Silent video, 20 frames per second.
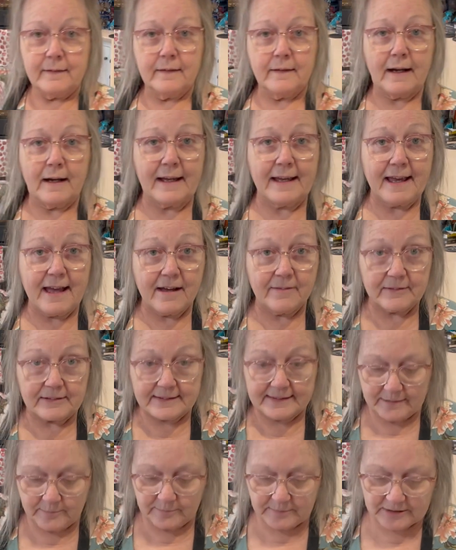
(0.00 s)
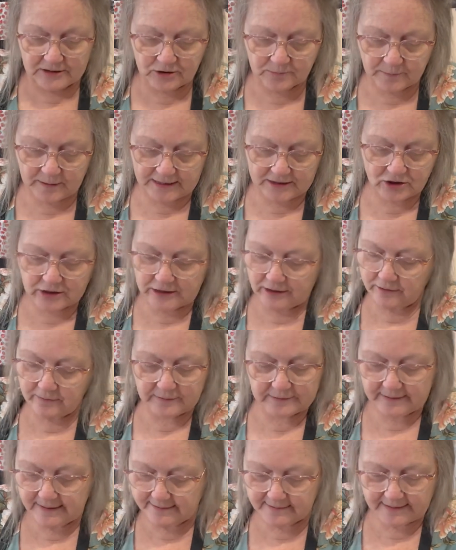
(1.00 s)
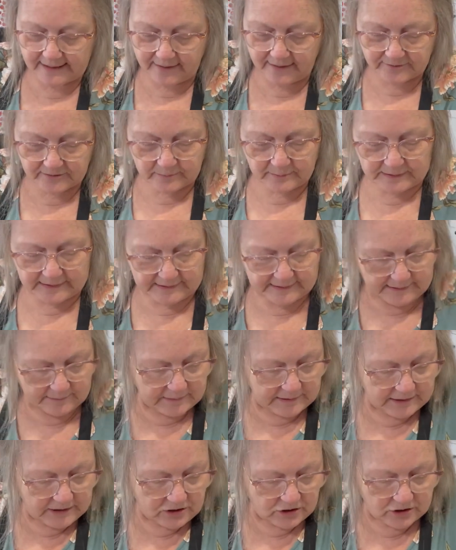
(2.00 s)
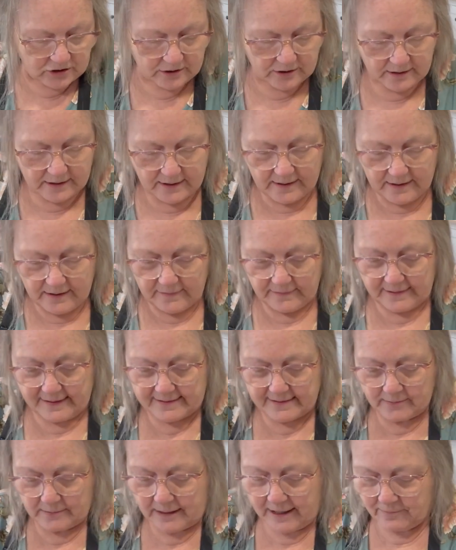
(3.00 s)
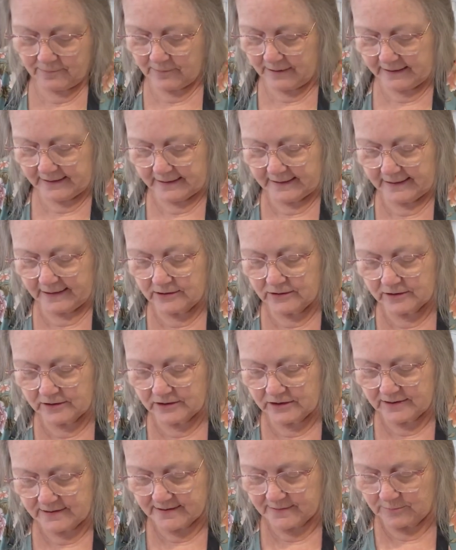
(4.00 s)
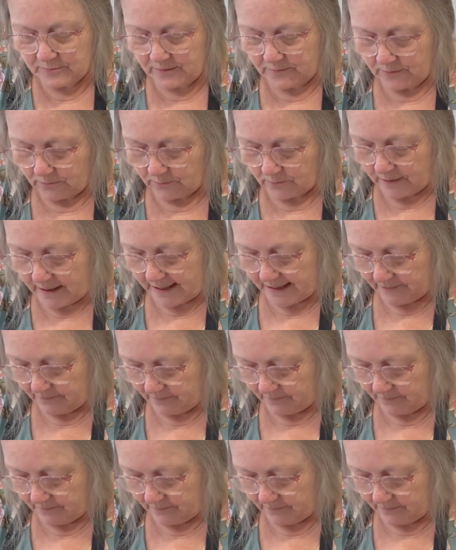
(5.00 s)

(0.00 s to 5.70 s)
I have a deep dish pie shell. Doesn't have to be deep dish. That's what I wanted. And you can just move it right